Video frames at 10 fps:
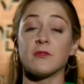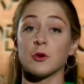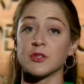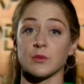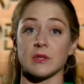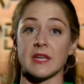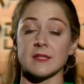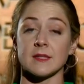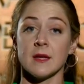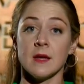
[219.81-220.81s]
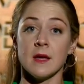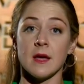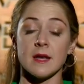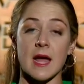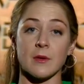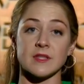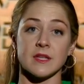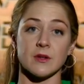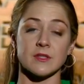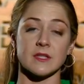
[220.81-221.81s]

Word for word: for its release and now it's here